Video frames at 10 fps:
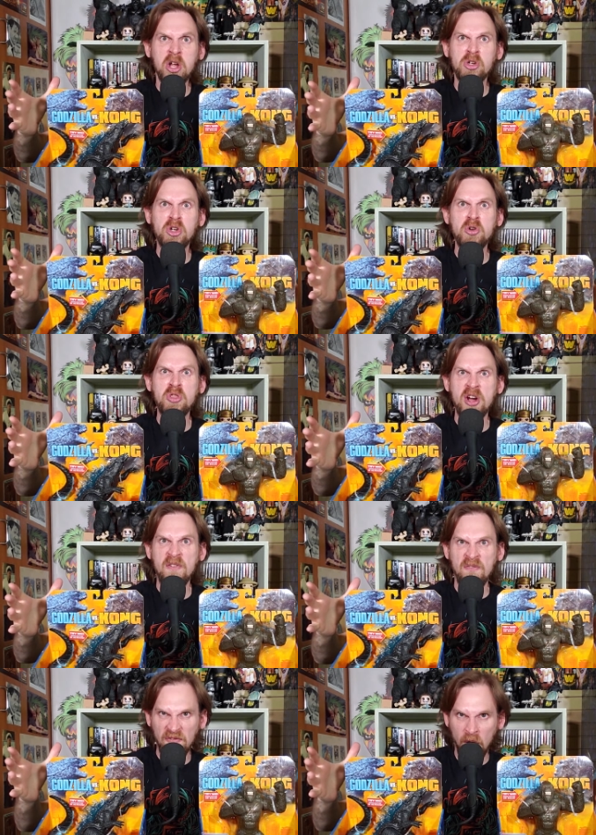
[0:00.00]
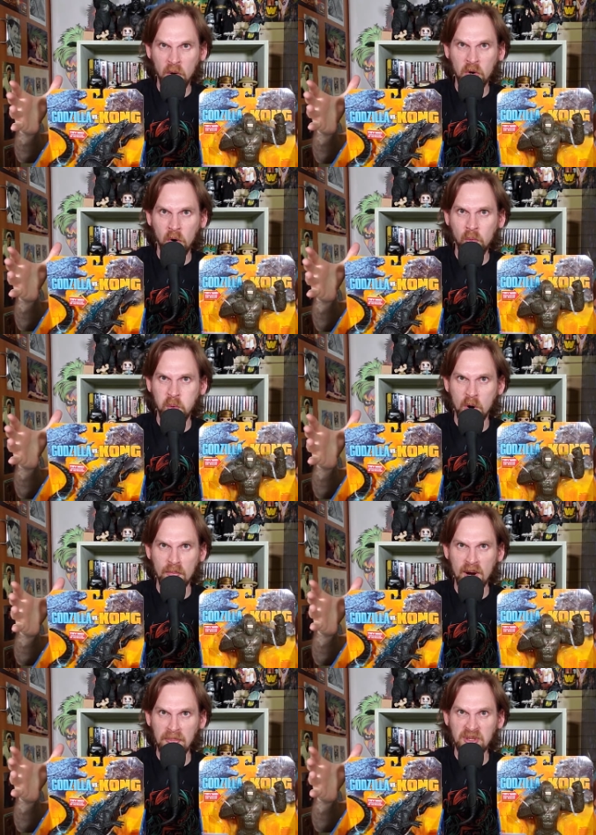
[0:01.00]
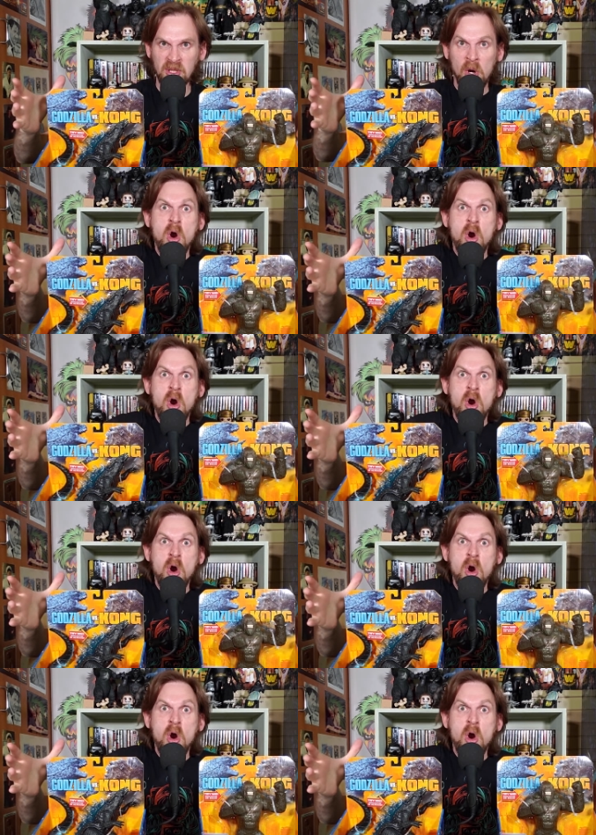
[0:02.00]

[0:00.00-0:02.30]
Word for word: do their vocal warm ups.